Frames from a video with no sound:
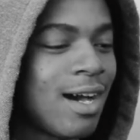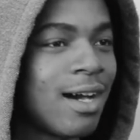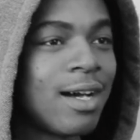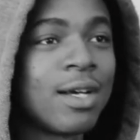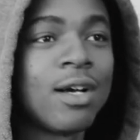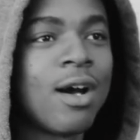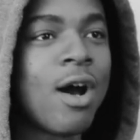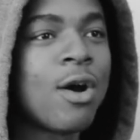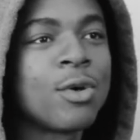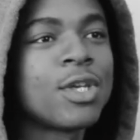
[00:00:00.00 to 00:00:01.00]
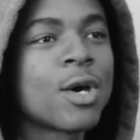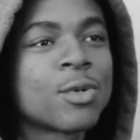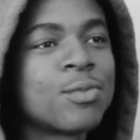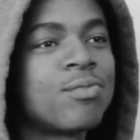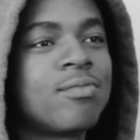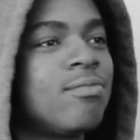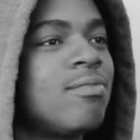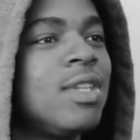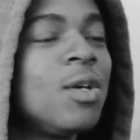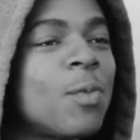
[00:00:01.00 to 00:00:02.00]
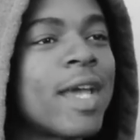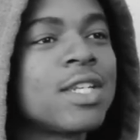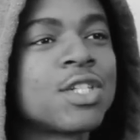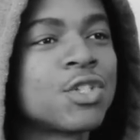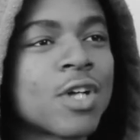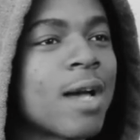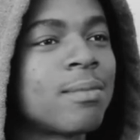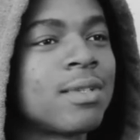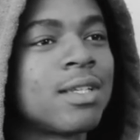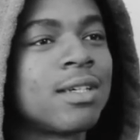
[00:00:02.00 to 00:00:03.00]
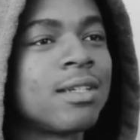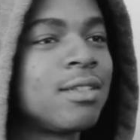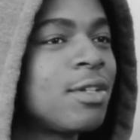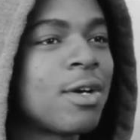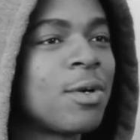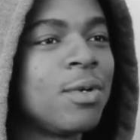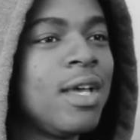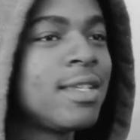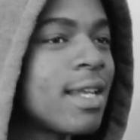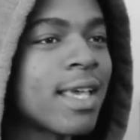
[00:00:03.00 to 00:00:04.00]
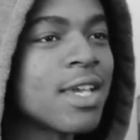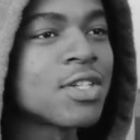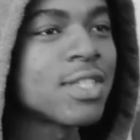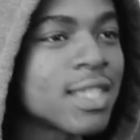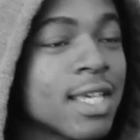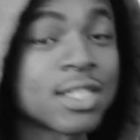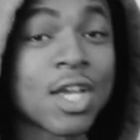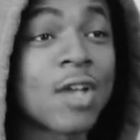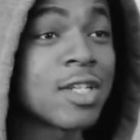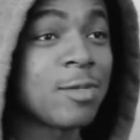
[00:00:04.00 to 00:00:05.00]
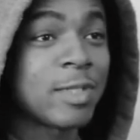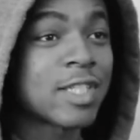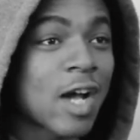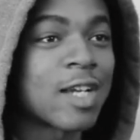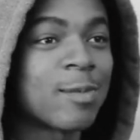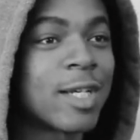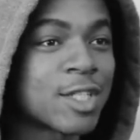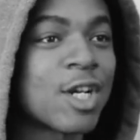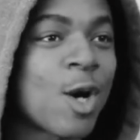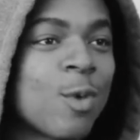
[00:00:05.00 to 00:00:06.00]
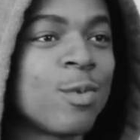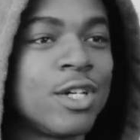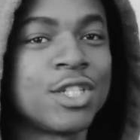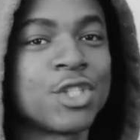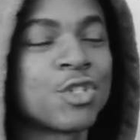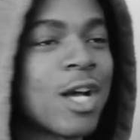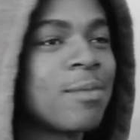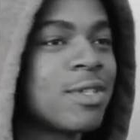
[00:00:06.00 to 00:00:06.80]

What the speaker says: oh, yo, Lil Wayne just dropped the, you know, Dedication 6. Y'all need to be talking about your homeboy just